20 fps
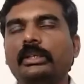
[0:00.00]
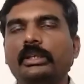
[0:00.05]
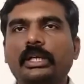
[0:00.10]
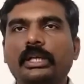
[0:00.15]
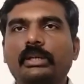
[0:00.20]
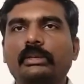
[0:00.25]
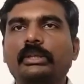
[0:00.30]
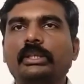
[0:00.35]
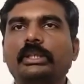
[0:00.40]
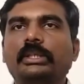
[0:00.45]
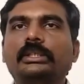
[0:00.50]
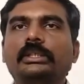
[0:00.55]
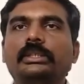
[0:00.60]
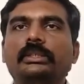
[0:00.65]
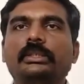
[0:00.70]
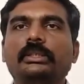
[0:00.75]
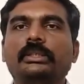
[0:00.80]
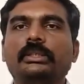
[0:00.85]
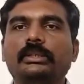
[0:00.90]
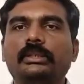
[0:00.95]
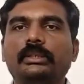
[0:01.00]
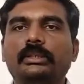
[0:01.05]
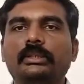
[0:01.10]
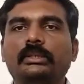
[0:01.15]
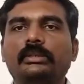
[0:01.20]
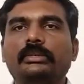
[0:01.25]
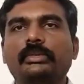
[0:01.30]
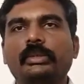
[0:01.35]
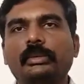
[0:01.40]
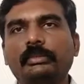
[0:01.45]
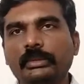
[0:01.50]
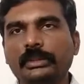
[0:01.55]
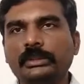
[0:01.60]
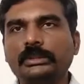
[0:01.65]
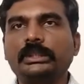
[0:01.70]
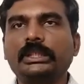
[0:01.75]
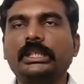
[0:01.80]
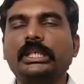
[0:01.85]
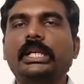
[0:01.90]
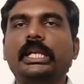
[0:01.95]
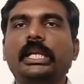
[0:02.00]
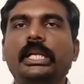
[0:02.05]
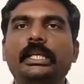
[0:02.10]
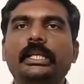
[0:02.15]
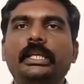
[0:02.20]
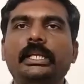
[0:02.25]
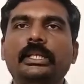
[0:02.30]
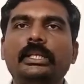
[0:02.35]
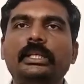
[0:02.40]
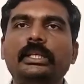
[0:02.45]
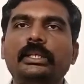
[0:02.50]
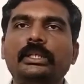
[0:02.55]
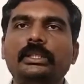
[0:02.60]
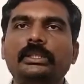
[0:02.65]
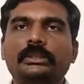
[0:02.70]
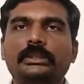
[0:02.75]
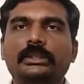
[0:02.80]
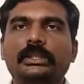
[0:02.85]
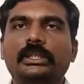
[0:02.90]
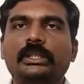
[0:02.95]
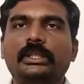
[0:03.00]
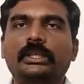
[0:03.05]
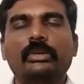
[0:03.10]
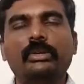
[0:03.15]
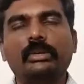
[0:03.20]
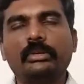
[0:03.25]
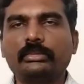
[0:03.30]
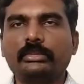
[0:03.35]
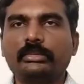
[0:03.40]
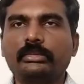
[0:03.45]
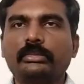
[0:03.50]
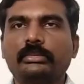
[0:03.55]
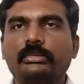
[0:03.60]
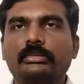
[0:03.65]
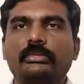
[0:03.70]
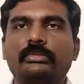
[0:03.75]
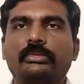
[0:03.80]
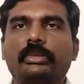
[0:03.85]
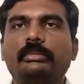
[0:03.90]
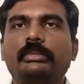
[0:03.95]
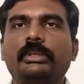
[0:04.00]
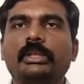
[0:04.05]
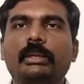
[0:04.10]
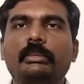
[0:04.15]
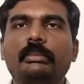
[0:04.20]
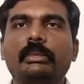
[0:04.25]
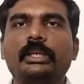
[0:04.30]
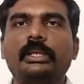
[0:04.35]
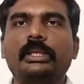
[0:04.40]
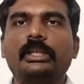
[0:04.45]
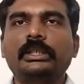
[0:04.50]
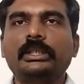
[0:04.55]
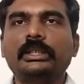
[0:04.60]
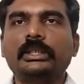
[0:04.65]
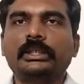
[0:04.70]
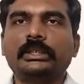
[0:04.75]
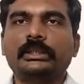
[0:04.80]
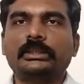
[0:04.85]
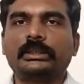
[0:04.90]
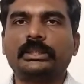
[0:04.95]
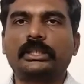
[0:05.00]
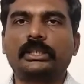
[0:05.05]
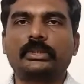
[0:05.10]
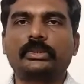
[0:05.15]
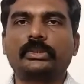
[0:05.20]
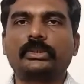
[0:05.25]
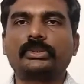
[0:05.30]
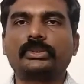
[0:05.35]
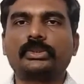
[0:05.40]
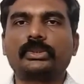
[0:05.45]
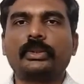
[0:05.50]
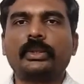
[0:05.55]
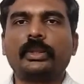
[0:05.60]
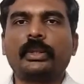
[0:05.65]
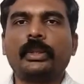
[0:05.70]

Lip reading: calculated from the single-ended cylinder or from the double-ended cylinder also.